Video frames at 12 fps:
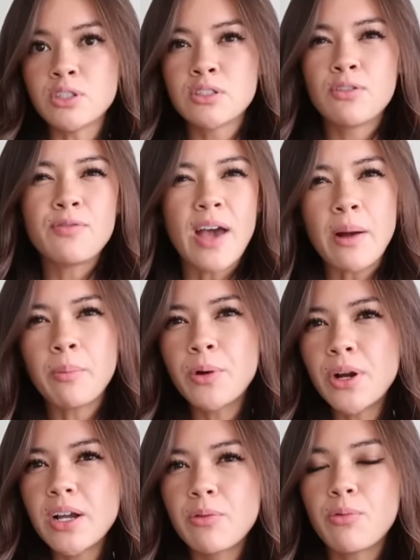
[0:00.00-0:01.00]
just
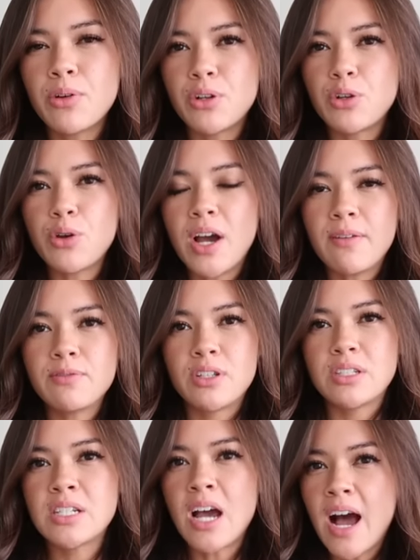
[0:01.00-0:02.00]
fabric when you have
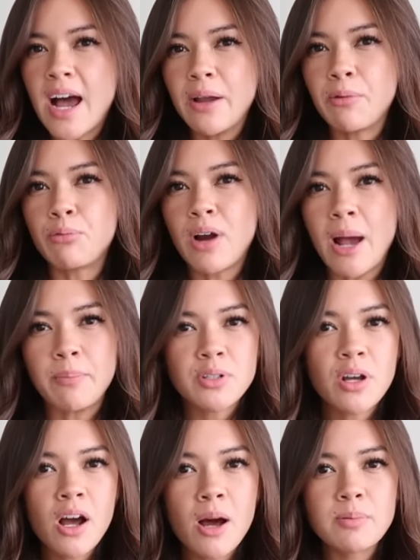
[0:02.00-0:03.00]
to tie wrap
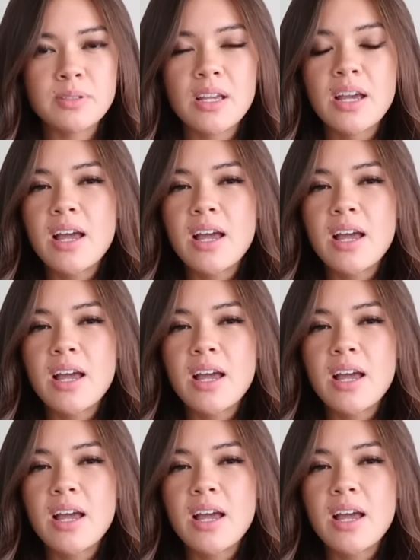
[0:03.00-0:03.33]
tops.